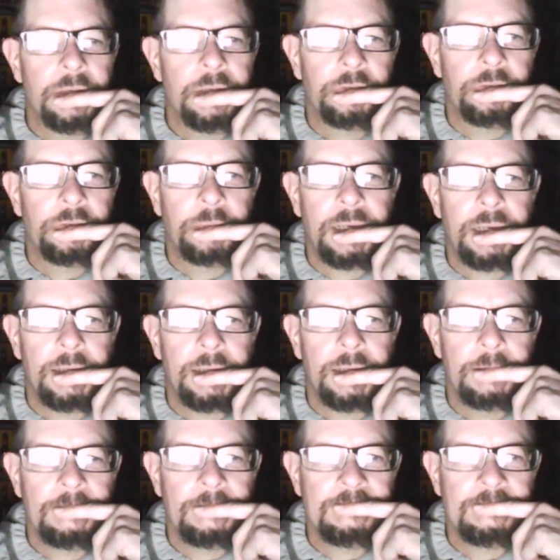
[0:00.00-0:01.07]
Expired.
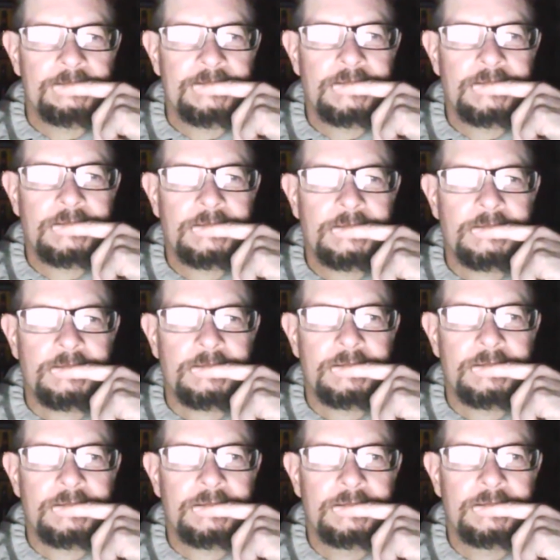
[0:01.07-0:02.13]
That's
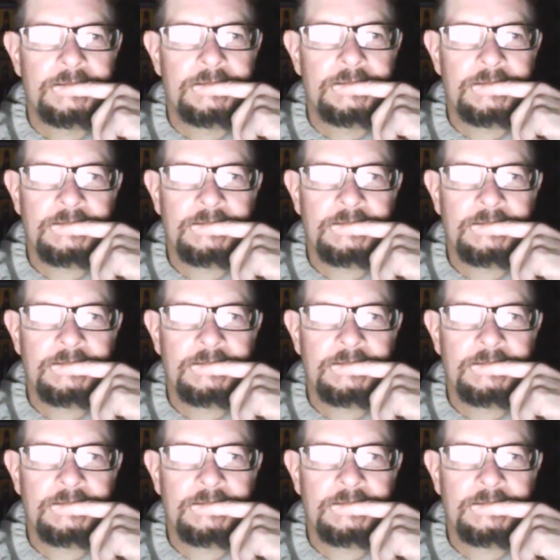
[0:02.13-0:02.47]
strange.